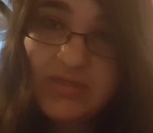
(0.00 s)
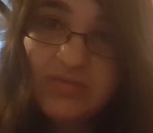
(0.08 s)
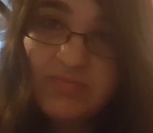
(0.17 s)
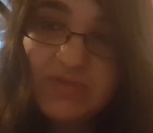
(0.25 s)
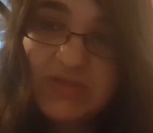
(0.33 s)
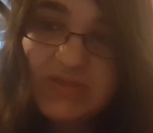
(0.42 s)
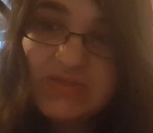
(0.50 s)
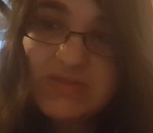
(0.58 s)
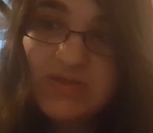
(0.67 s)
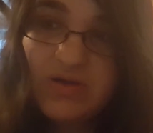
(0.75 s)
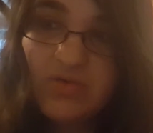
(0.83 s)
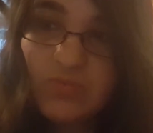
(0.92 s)
because
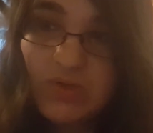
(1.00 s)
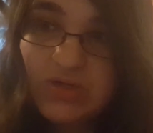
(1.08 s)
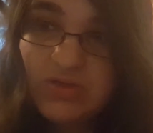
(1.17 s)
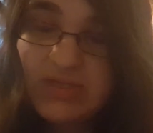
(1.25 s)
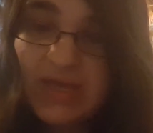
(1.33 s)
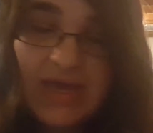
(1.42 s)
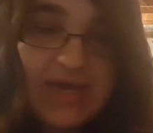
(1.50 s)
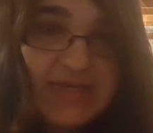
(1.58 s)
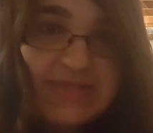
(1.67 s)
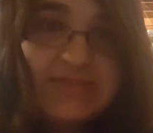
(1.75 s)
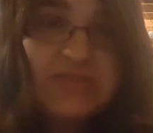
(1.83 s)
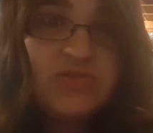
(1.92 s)
our world
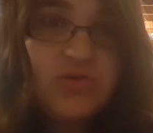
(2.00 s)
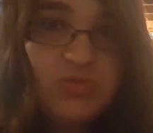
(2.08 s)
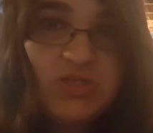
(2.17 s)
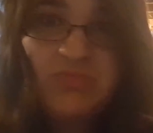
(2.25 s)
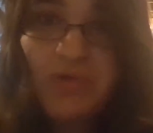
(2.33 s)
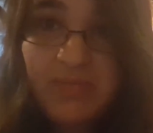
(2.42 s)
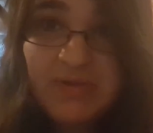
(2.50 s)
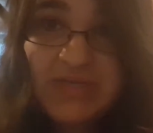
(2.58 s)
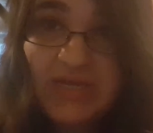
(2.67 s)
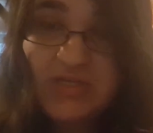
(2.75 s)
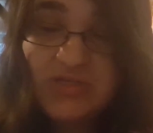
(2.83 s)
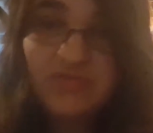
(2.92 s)
has so much more
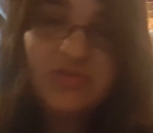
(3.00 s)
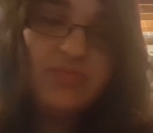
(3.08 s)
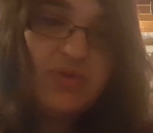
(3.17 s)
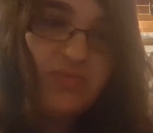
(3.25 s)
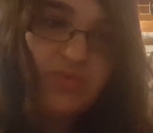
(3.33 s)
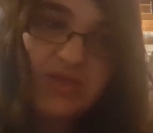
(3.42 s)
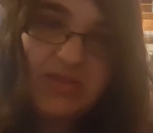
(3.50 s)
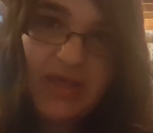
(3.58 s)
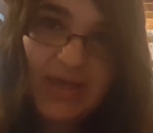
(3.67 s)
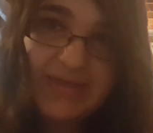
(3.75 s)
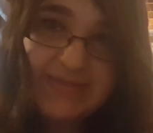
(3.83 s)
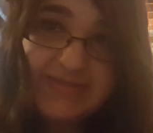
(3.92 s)
potential than we
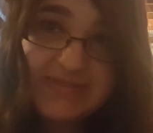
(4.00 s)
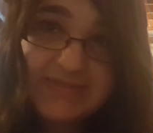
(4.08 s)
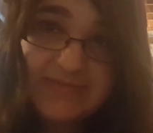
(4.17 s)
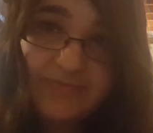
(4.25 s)
realize